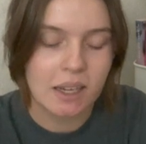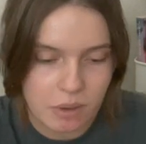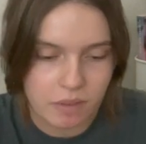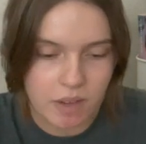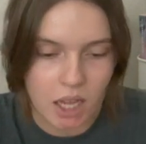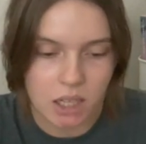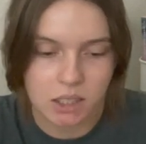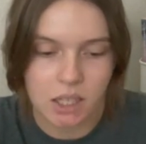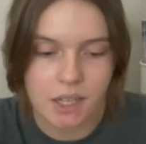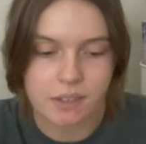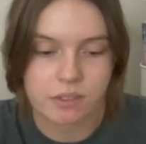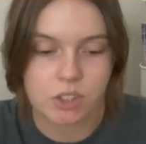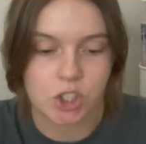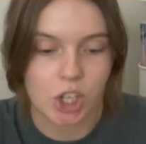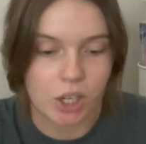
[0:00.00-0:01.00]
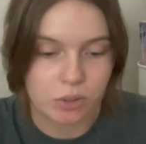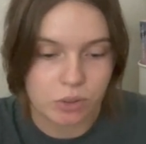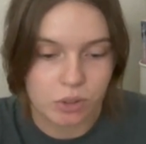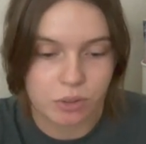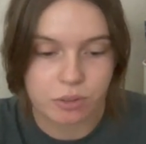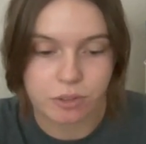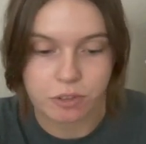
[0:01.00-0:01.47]
We've got a lot of
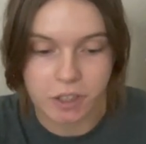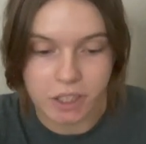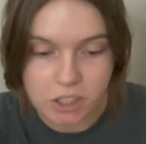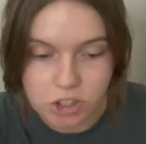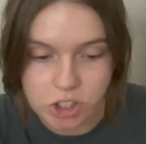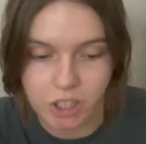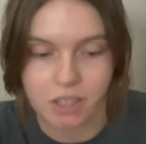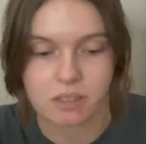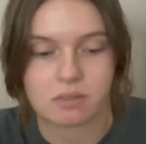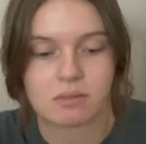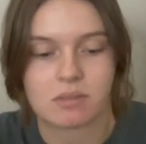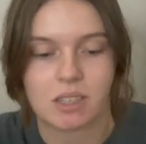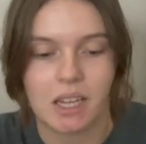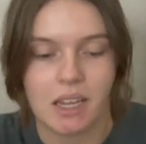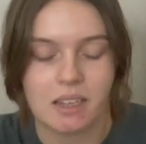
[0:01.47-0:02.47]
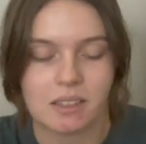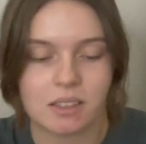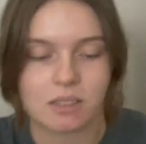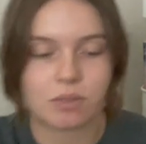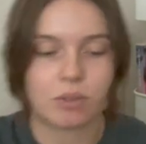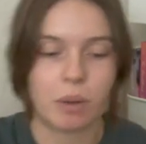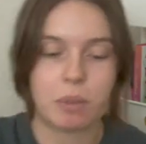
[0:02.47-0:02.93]
general fiction
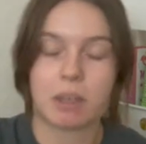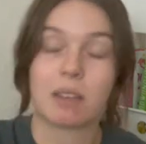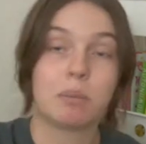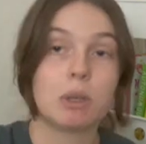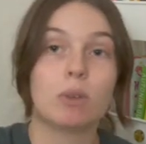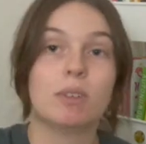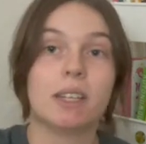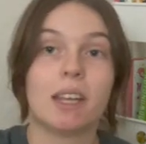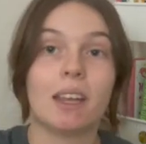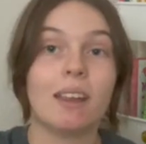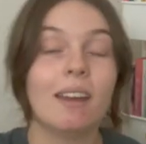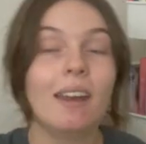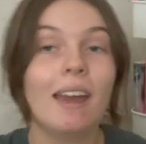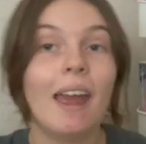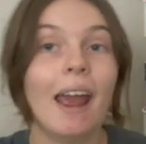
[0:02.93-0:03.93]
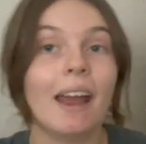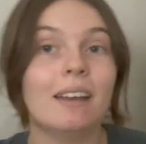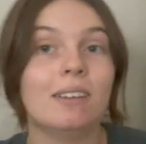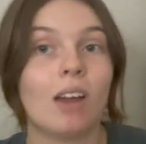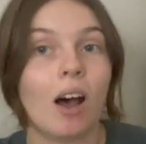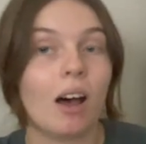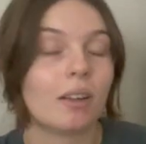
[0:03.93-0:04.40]
is from the community and
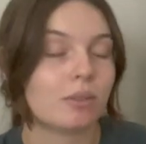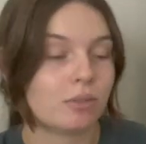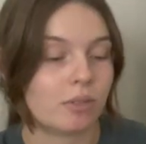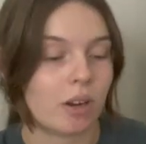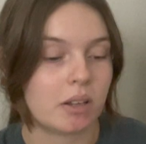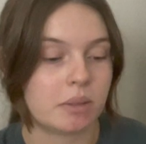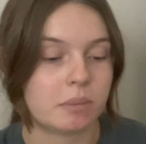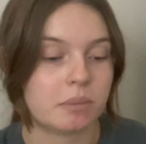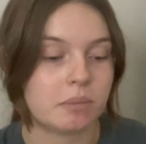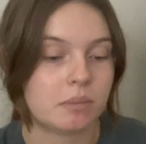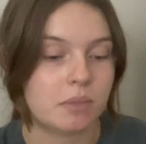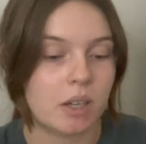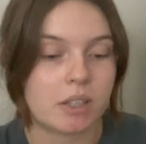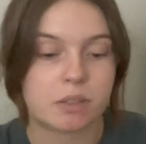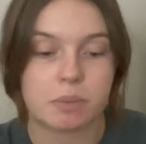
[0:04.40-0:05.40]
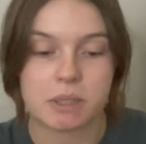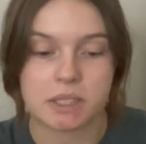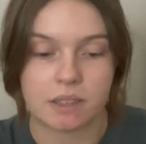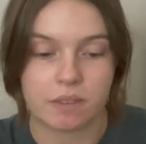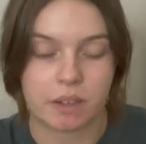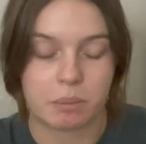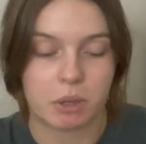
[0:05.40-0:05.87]
not from a
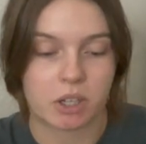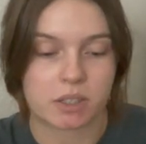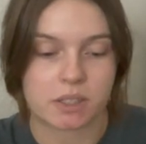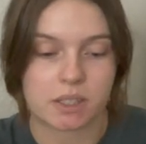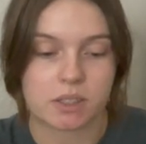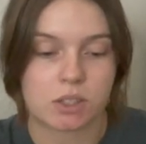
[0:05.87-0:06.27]
specific person.